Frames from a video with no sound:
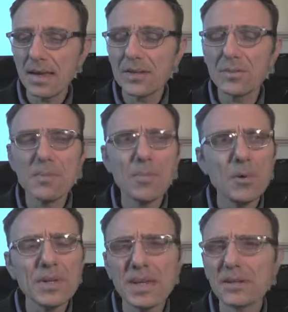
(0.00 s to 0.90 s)
To be
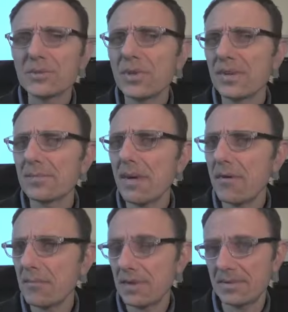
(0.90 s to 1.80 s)
bold enough to
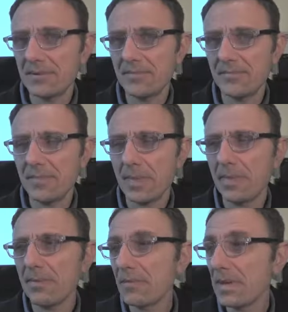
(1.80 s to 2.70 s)
experiment,
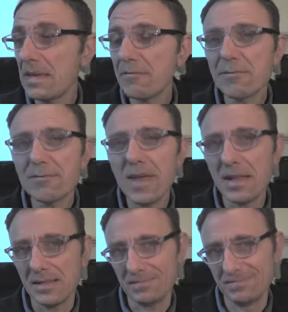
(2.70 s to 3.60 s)
to even
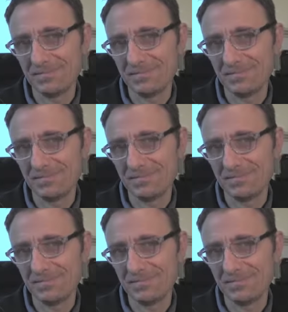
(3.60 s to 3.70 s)
fail,